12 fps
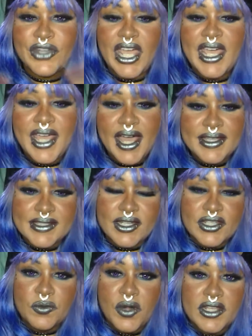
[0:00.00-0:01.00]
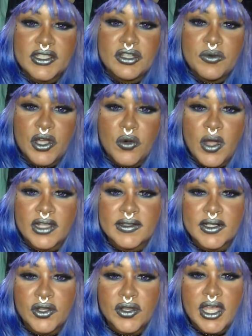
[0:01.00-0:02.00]
Hey guys, I just wanted to do a quick
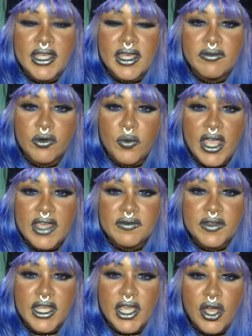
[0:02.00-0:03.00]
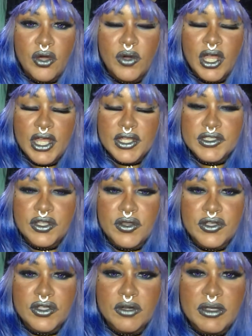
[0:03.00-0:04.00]
little giveaway video. So
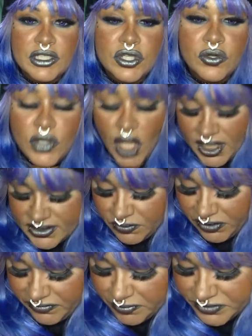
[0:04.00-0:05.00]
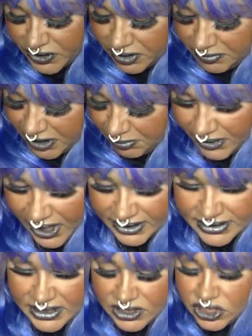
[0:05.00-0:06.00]
there's going to be two lots. One of them is going to be a black
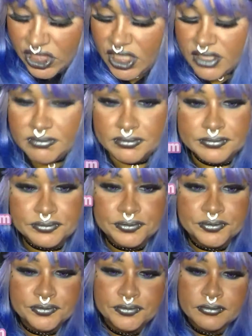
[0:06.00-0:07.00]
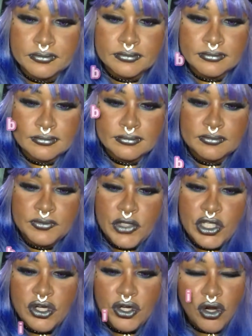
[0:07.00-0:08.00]
t-shirt.
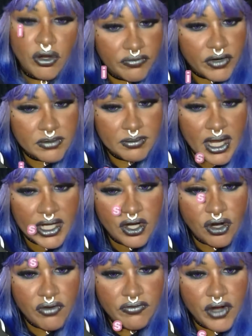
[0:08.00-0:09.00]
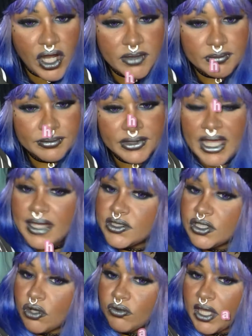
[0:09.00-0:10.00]
Your girlfriend, my girlfriend, in case
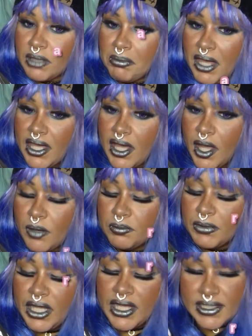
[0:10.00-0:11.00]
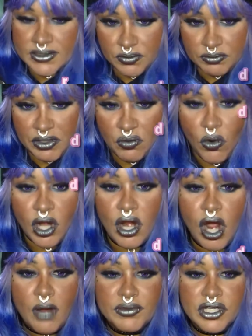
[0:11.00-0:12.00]
you don't like makeup. This would be one
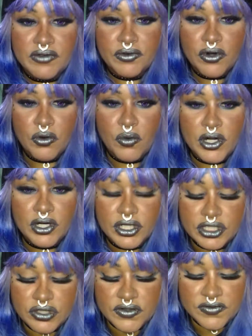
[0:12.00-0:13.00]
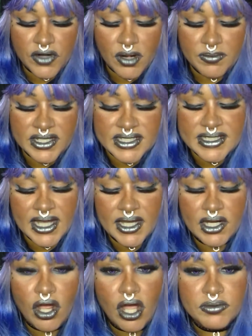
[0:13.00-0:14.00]
option for a winner to choose from. The
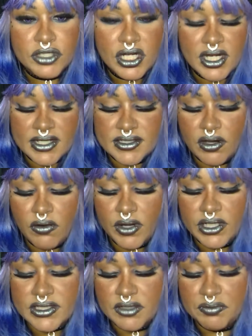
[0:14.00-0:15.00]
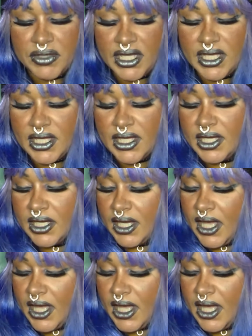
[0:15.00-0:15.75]
second option is going to be